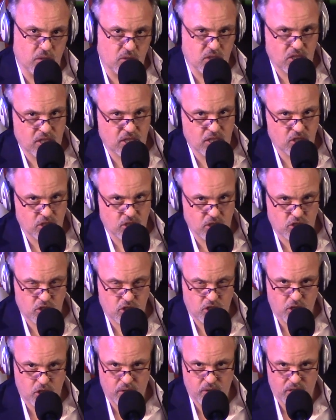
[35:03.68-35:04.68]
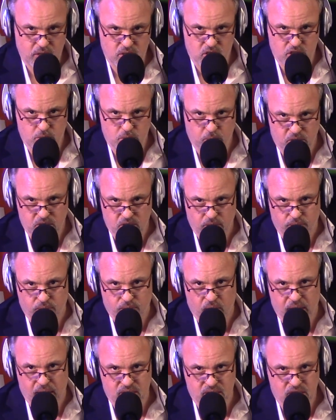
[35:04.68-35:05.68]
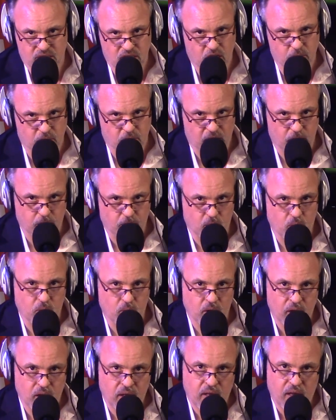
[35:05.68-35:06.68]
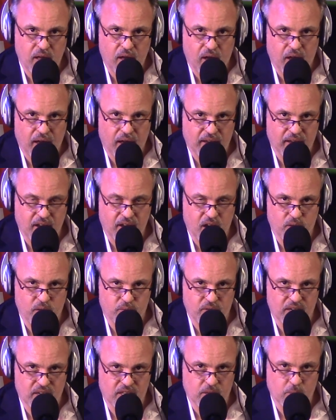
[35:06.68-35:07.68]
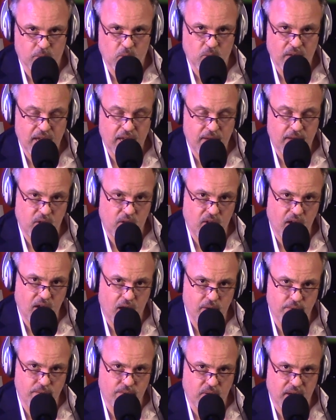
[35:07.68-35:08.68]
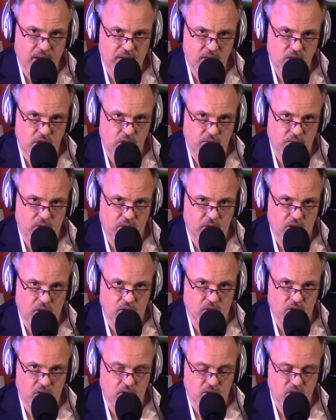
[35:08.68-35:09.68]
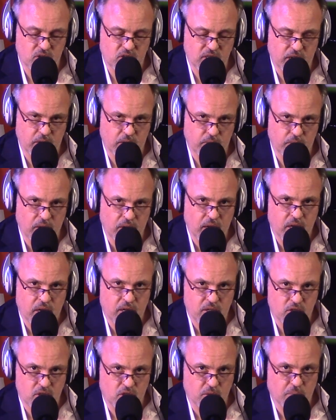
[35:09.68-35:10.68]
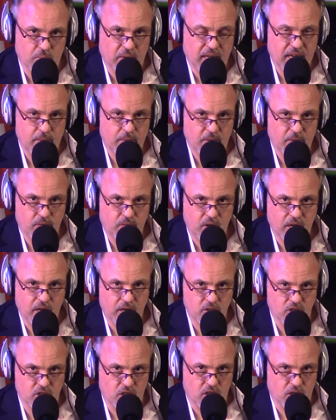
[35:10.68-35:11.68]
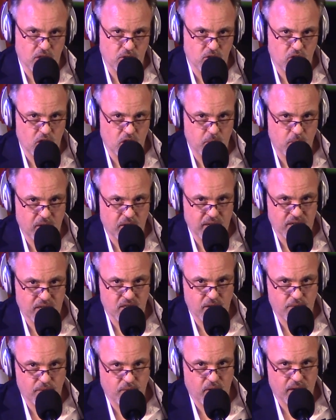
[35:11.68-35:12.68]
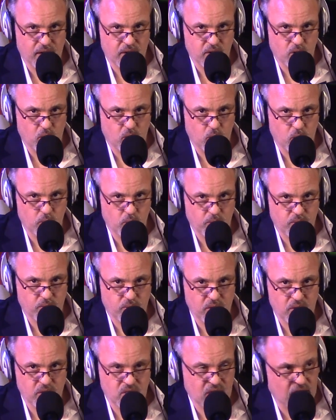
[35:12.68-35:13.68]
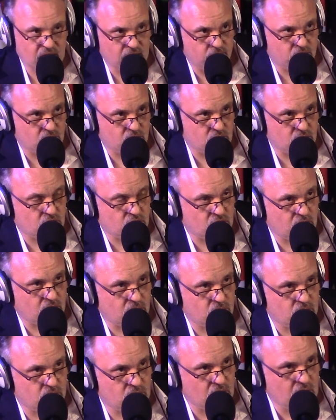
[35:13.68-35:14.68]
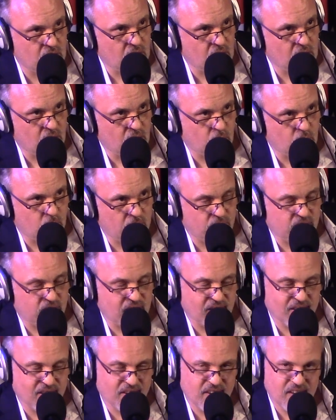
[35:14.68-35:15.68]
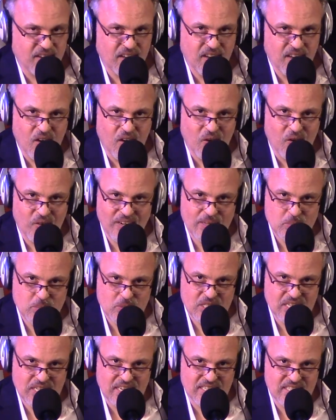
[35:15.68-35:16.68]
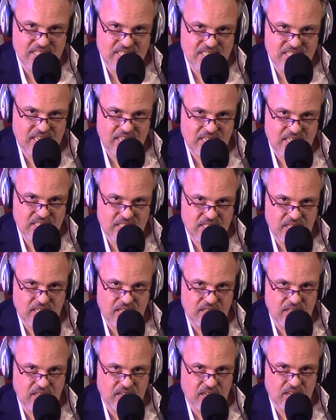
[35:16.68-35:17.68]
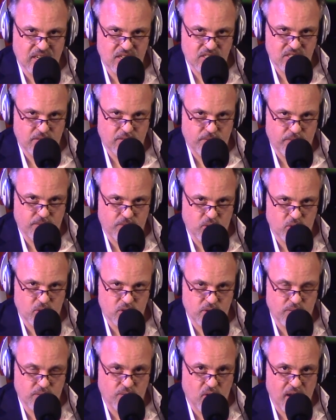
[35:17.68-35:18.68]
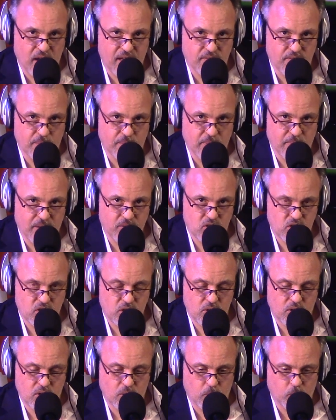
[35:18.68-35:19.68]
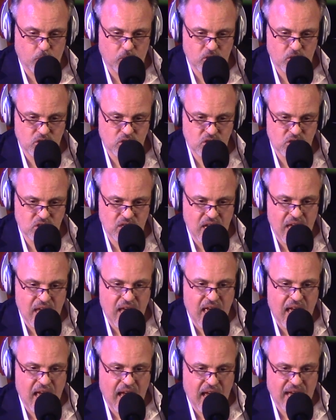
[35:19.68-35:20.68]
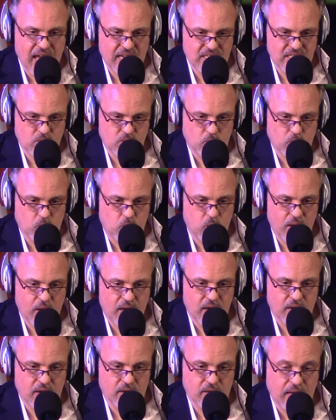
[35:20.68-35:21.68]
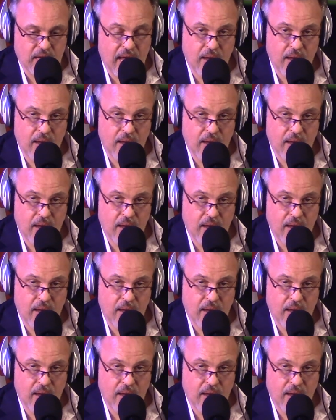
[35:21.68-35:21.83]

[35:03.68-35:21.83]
Stitcher, TuneIn, Spotify, so many more. I can't read them all out. If you can't find us, you've only got yourself to blame. And if you go to YouTube, you can actually find all of the television shows we've done on MCN6 in the last four to five months. You can watch us as well.